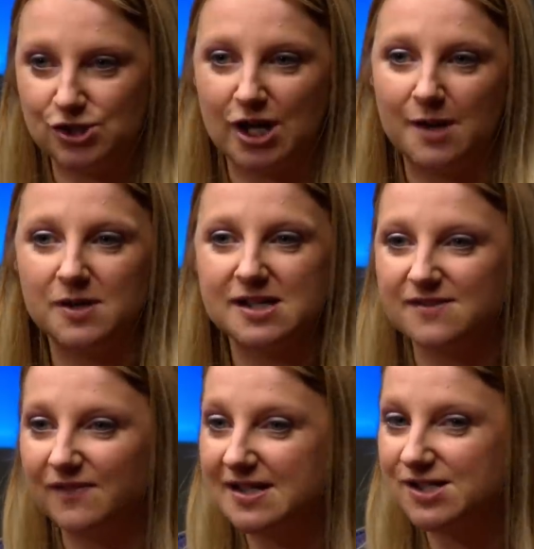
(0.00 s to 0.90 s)
Australia
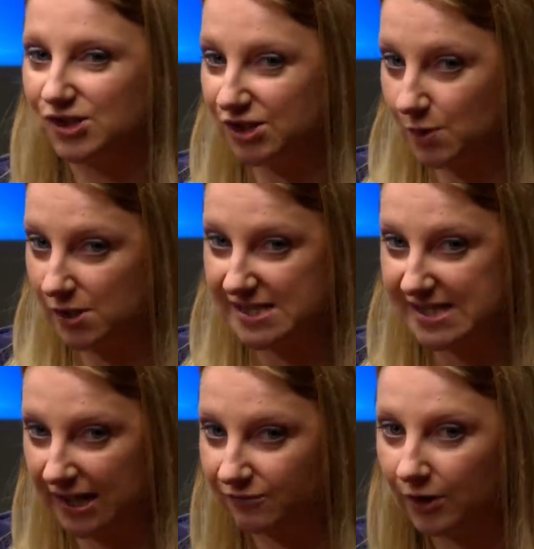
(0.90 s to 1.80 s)
because of our strict
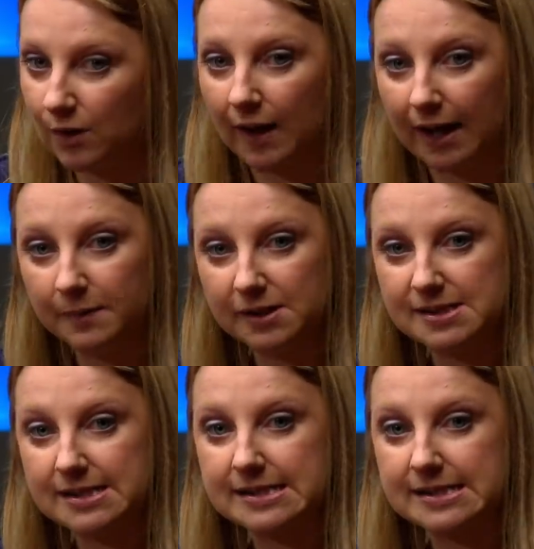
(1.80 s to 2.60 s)
quarantine requirements.